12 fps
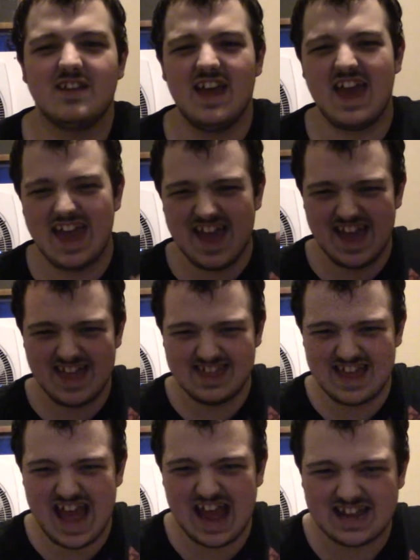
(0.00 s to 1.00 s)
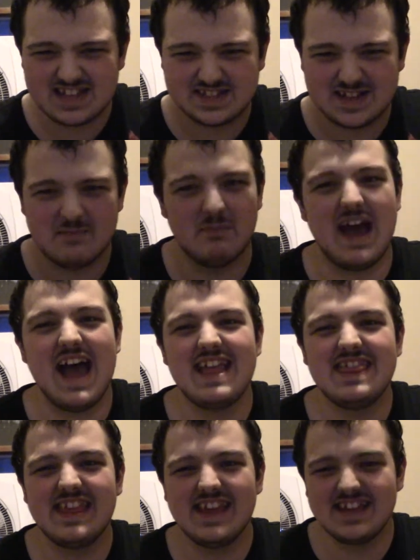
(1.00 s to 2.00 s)
And that is a
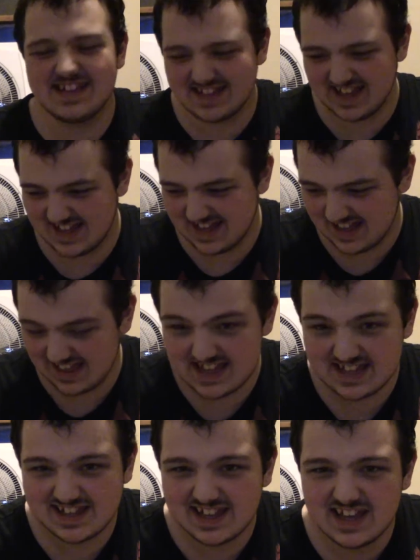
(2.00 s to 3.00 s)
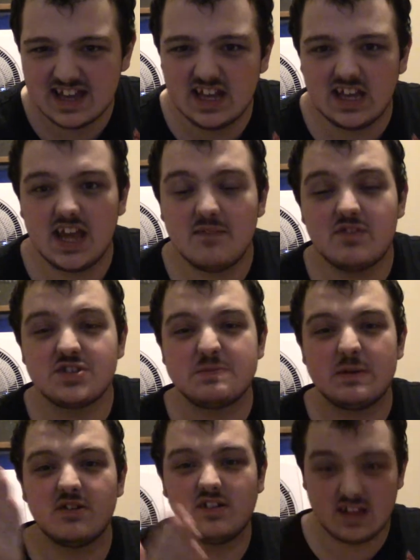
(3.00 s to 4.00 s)
bad thing? Like, if you
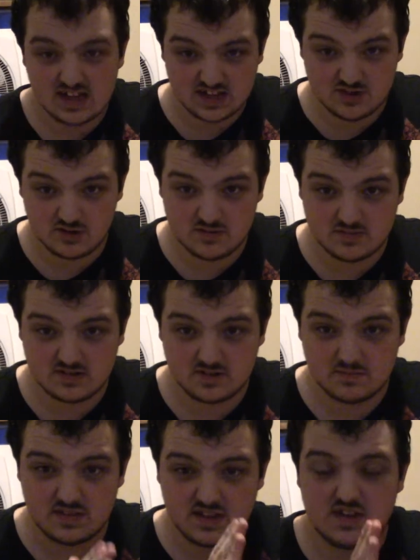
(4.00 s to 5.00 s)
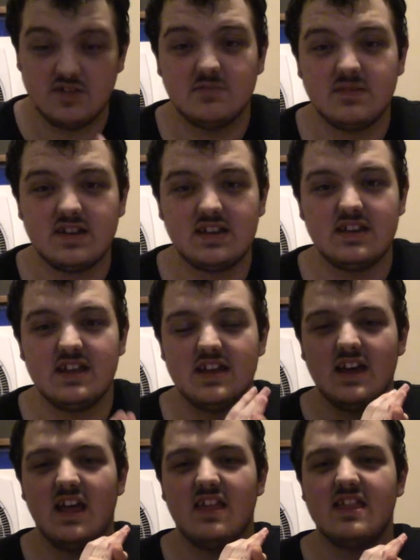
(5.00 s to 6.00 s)
spoke like a normal human,
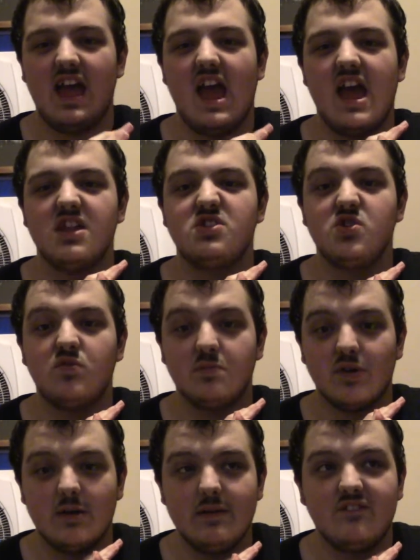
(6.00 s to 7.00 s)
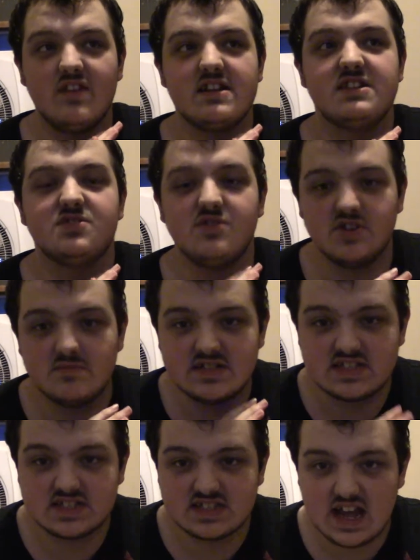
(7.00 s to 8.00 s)
then you would probably fit into human
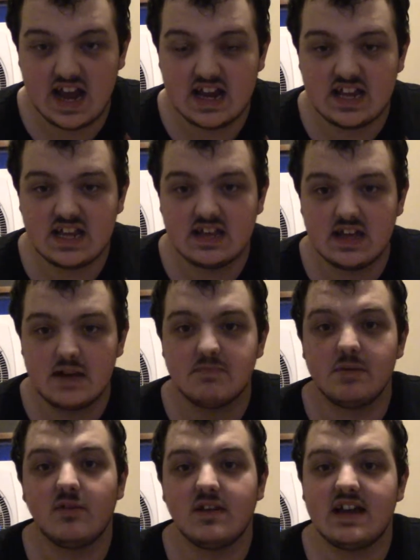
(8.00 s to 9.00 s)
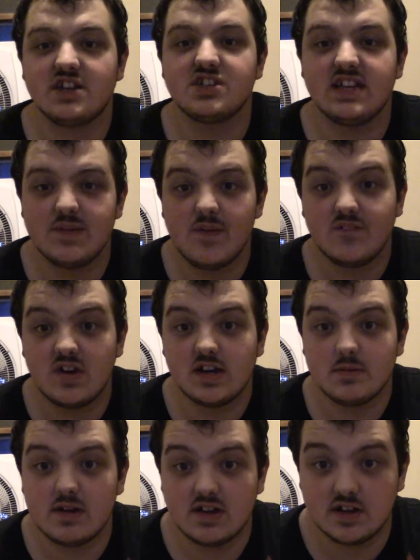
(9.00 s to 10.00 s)
society, and people would actually give a f
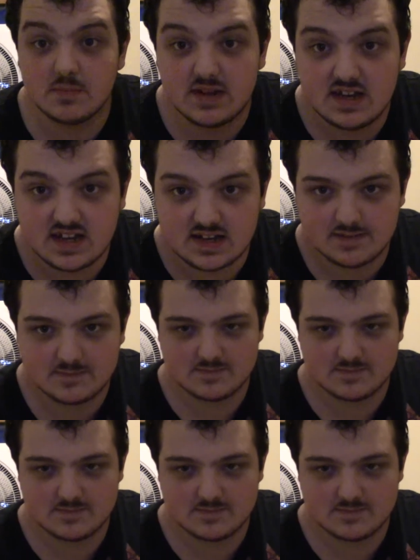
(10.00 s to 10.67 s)
about your opinion.